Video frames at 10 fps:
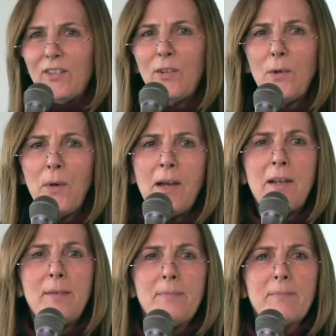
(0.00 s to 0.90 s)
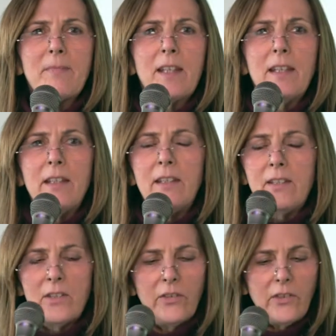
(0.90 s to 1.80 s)
So
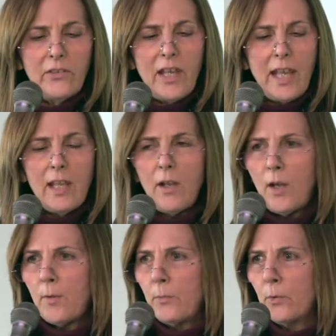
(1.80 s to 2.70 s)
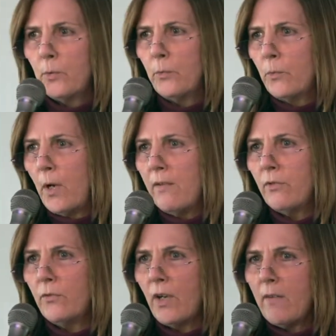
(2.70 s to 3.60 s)
just to say, we're
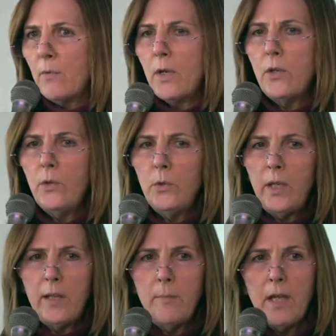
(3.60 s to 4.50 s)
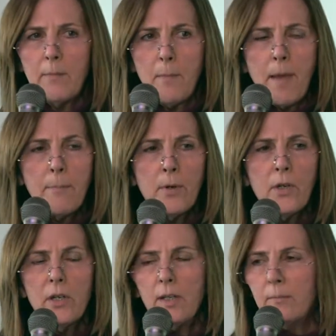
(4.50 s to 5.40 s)
grateful for everyone who can become a
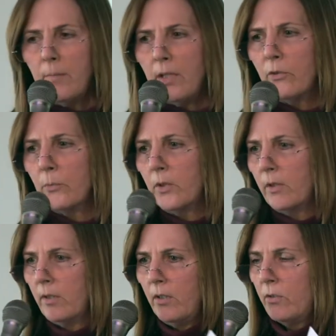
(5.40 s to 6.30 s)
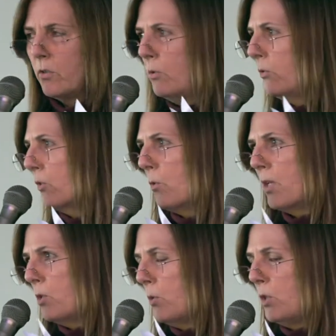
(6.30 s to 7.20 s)
member, because your dues are
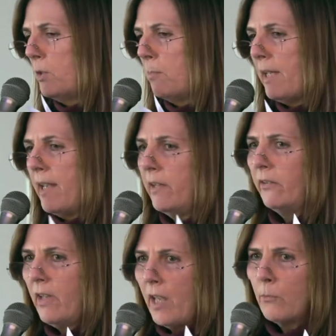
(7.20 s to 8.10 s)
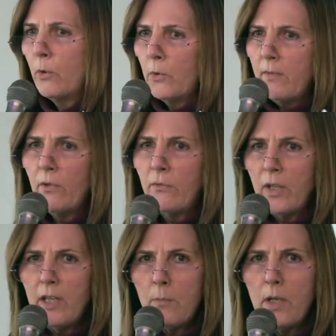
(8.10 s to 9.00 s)
going to a good place, and we're grateful for
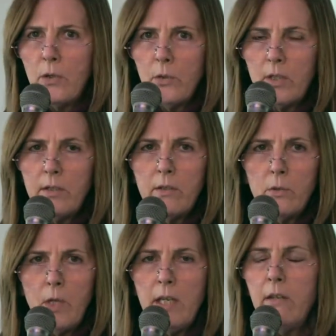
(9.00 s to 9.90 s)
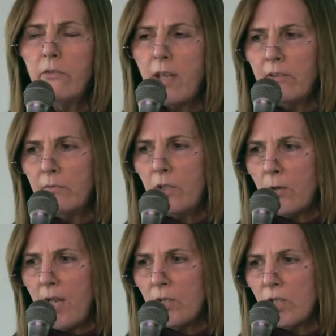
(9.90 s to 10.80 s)
anyone who can do any size of a
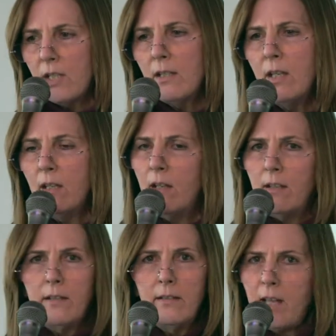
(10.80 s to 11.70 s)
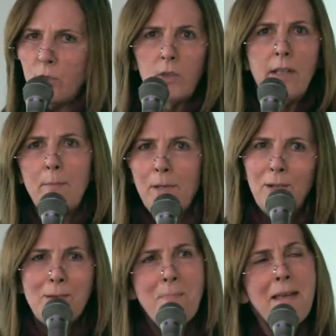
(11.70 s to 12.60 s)
donation. Naturally, the
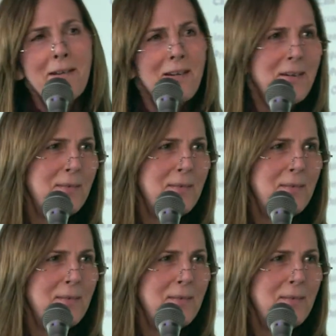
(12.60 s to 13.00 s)
bigger the better,